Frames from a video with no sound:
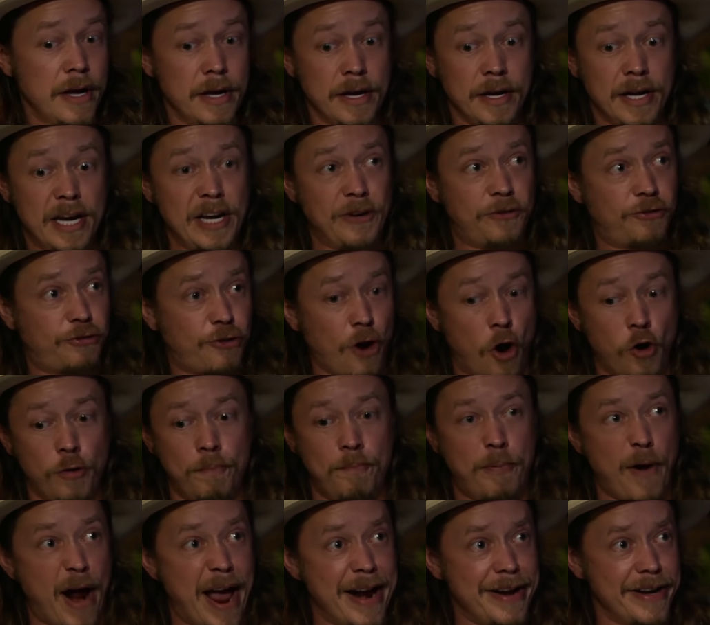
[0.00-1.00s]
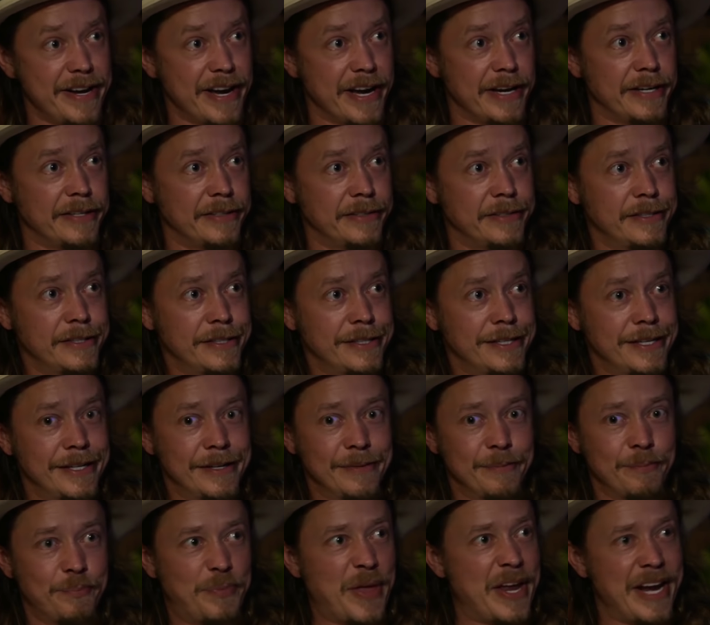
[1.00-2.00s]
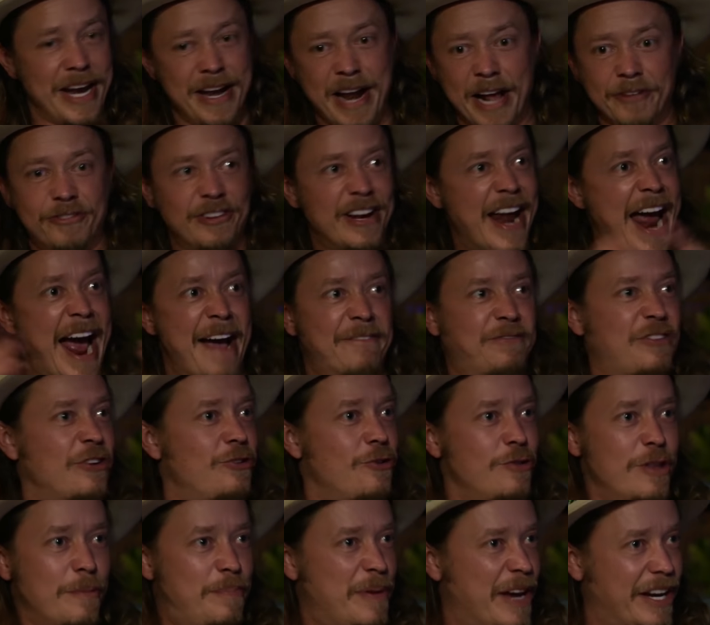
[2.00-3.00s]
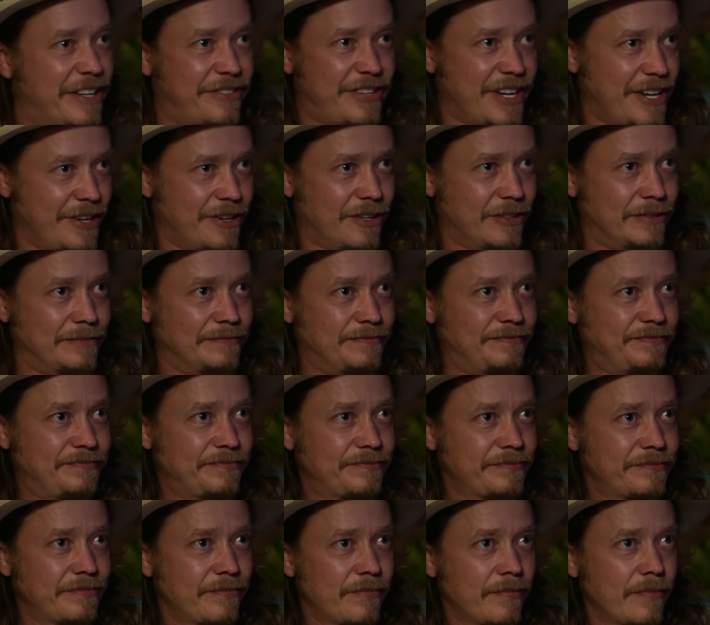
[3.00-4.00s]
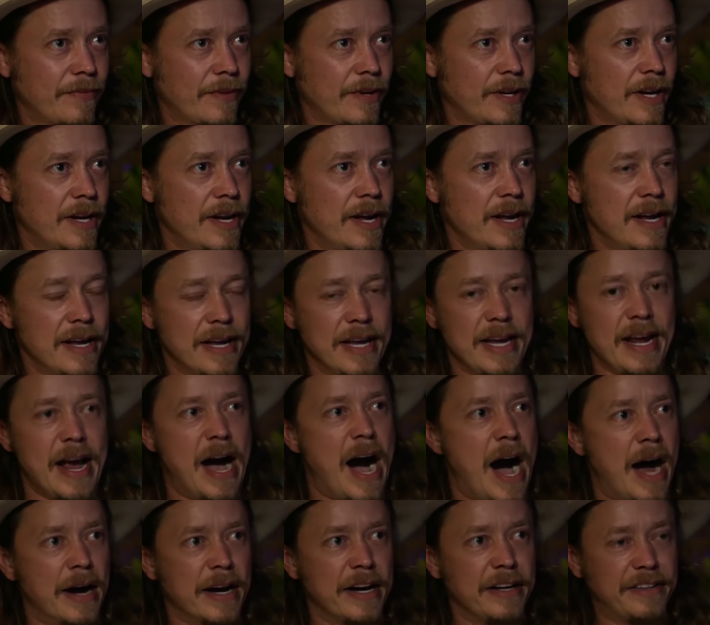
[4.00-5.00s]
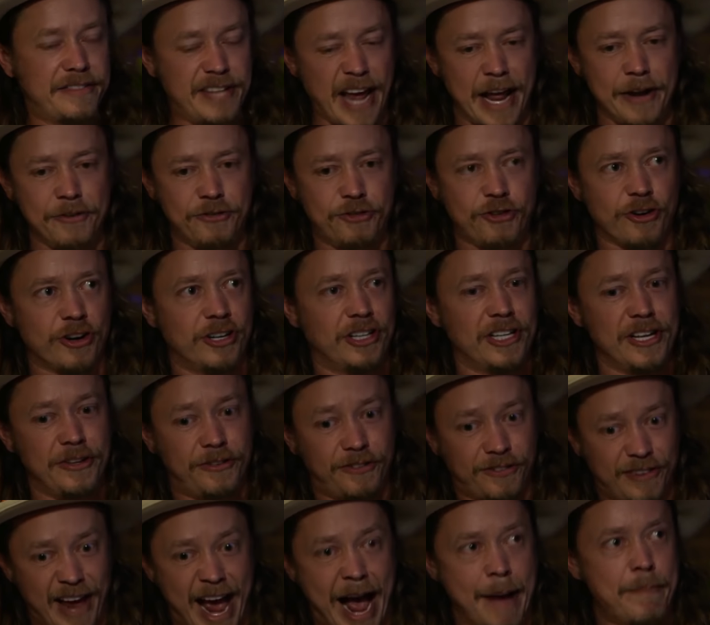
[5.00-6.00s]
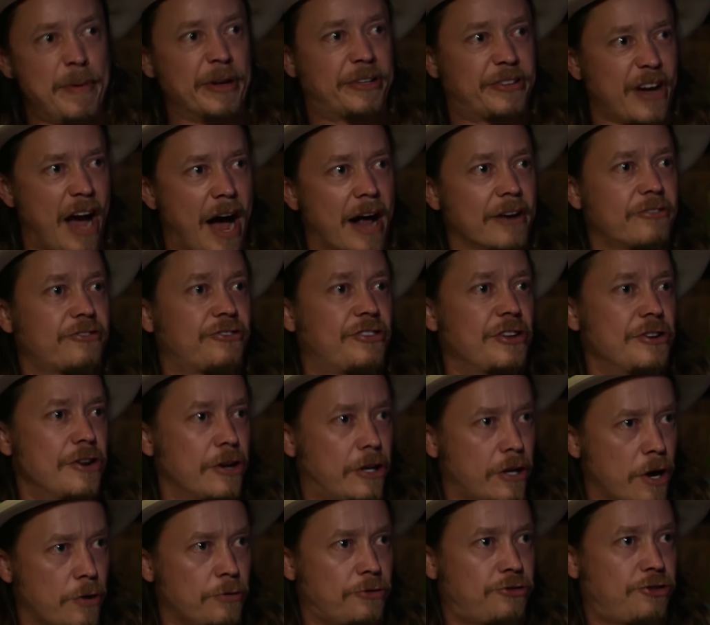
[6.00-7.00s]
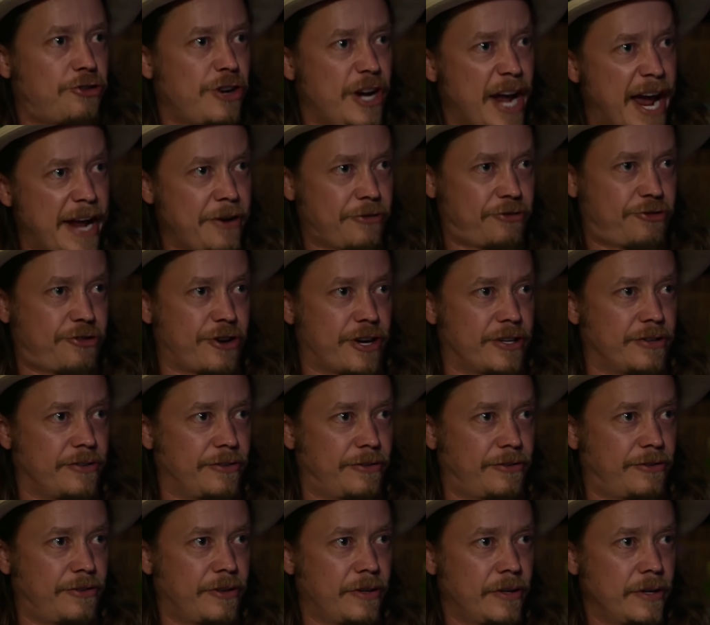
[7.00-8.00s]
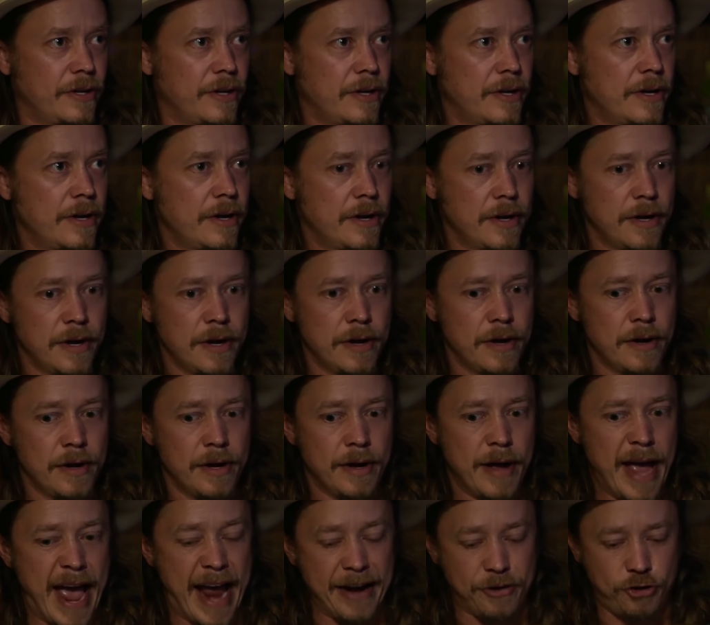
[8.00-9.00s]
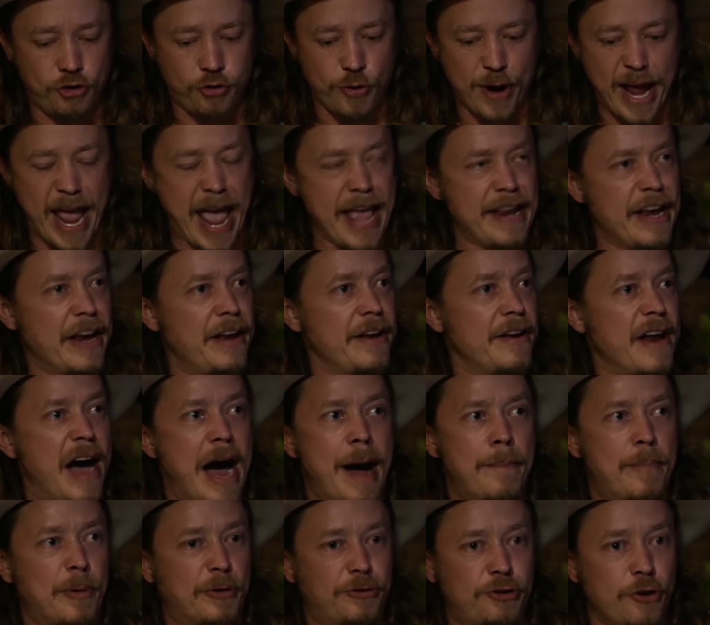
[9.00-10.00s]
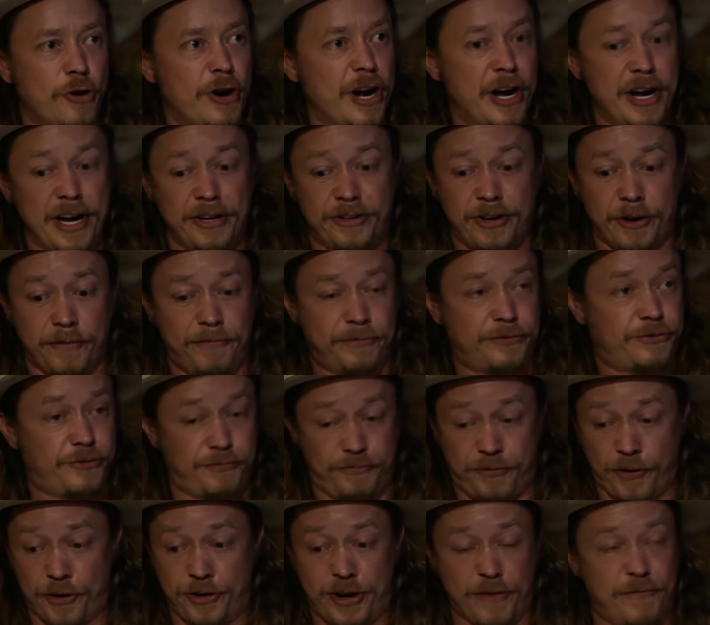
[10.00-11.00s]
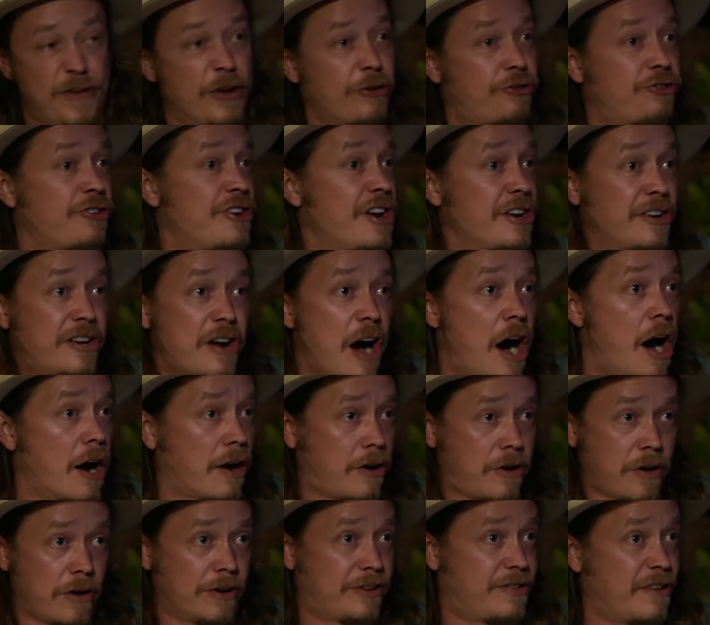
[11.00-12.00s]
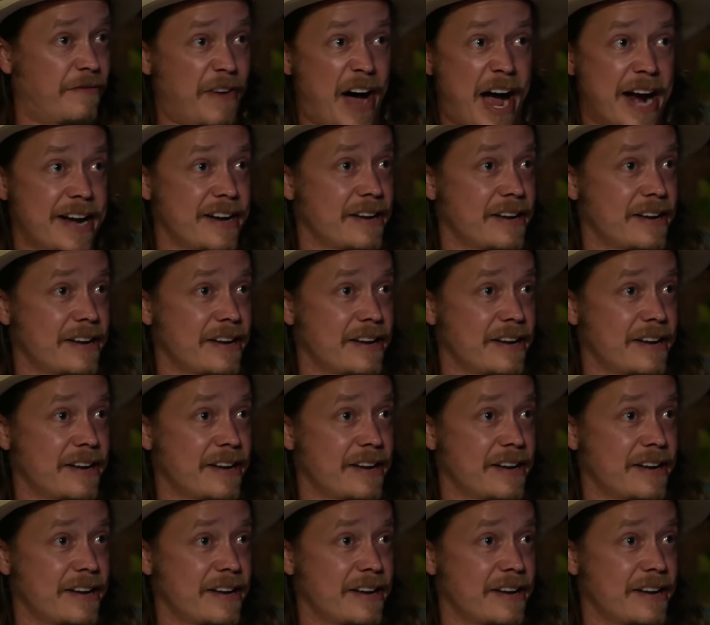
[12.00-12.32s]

He showed Brendan that he doesn't have to do the big deal. He unintentionally sabotaged the negotiations and created an opportunity for division and conquer, divide